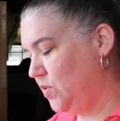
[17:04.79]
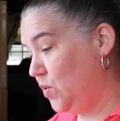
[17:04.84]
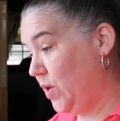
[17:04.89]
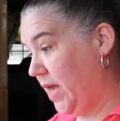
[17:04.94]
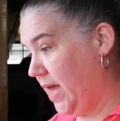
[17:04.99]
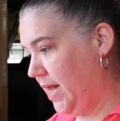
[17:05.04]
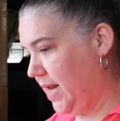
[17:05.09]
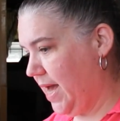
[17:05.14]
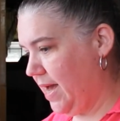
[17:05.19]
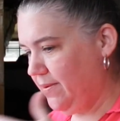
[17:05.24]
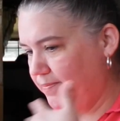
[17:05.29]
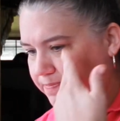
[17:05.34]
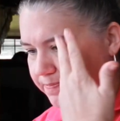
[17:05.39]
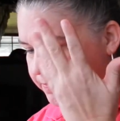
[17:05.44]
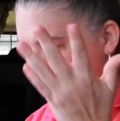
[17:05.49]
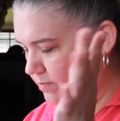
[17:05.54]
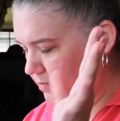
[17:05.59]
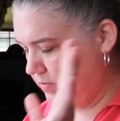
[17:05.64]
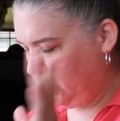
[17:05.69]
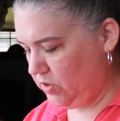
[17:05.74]
okay, I
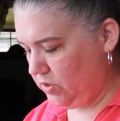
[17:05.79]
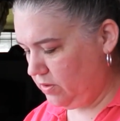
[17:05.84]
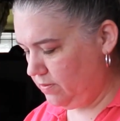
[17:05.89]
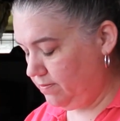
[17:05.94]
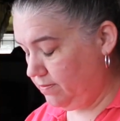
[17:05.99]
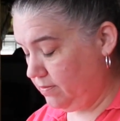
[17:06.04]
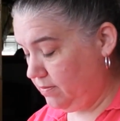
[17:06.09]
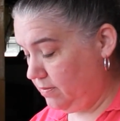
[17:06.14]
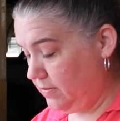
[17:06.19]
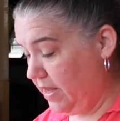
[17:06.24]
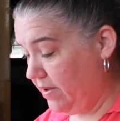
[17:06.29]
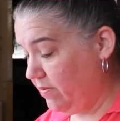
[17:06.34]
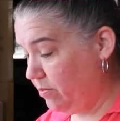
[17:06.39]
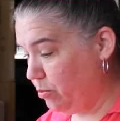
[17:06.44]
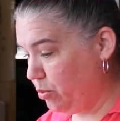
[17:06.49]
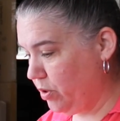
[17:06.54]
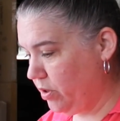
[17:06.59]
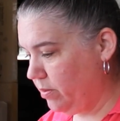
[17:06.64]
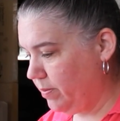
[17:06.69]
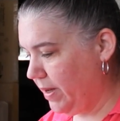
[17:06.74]
just
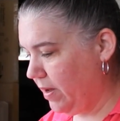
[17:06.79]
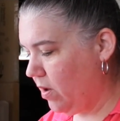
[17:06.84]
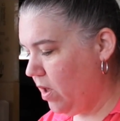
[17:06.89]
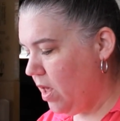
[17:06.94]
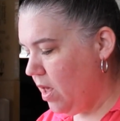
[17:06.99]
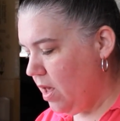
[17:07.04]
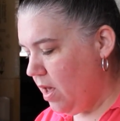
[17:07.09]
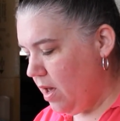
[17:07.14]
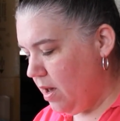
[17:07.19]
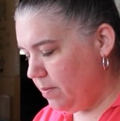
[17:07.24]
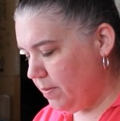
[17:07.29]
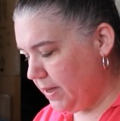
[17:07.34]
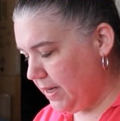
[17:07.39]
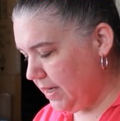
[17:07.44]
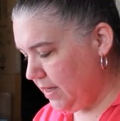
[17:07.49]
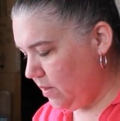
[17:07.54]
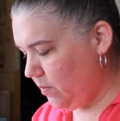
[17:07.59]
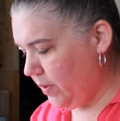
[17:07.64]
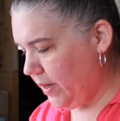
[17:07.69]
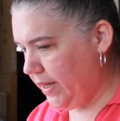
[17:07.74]
haven't printed them out. But
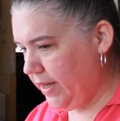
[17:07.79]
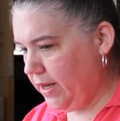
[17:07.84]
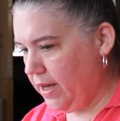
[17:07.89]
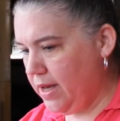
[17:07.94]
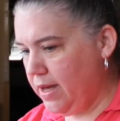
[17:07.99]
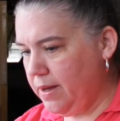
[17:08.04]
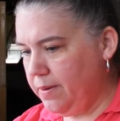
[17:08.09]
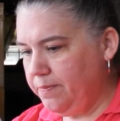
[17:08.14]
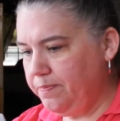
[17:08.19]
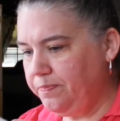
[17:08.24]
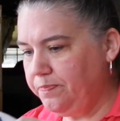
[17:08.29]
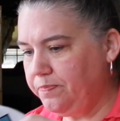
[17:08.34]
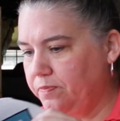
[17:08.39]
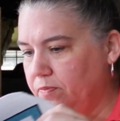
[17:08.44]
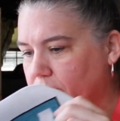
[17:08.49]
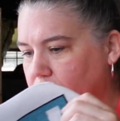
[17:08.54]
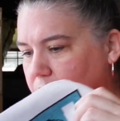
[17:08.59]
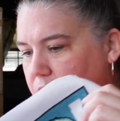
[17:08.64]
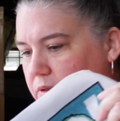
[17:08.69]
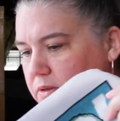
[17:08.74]
anyway, um,
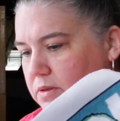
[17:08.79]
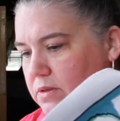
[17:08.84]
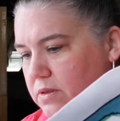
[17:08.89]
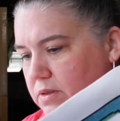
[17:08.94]
let's